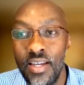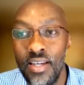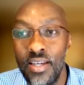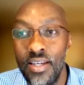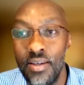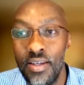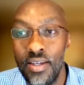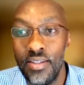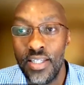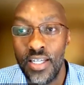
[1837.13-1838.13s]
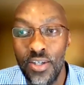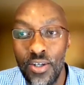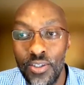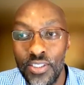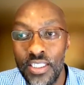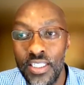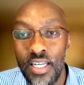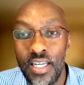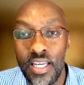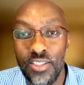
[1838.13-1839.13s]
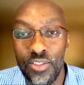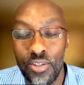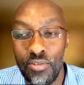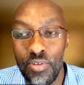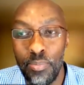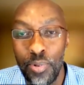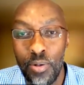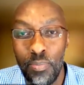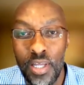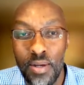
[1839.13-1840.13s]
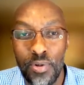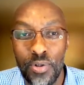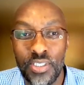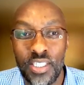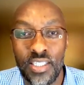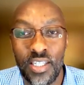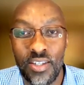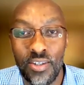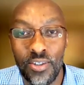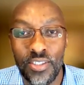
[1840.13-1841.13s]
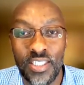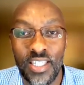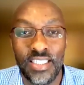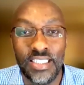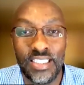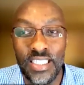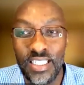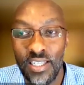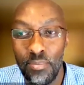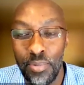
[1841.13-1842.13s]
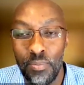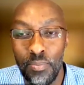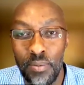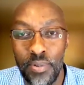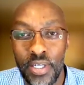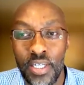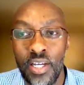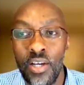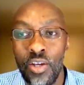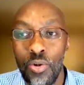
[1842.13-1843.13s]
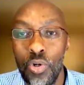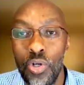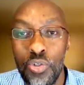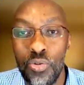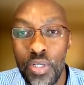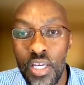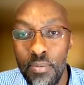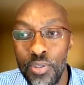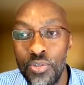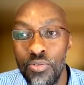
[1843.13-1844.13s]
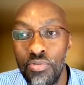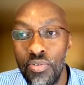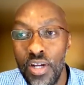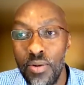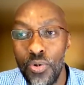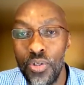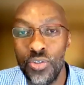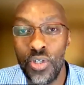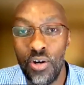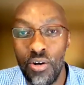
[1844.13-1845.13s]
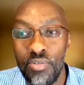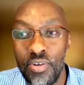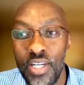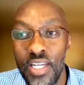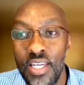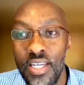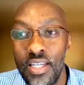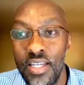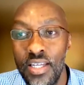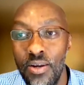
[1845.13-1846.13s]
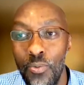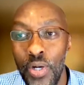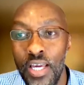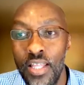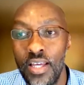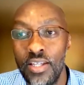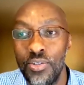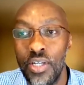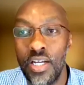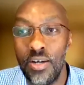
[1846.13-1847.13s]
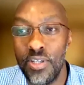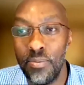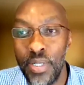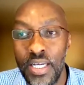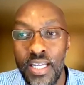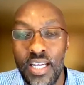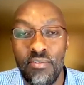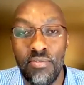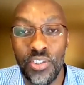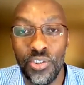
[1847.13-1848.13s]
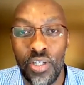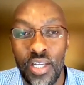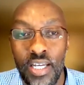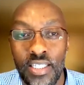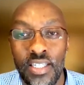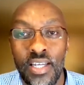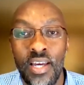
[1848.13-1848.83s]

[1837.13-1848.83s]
a, a technology that can solve a problem or it's a technology that is seeking a problem, right? You want to be able to frame what you're offering in, in a way that your counterpart can visualize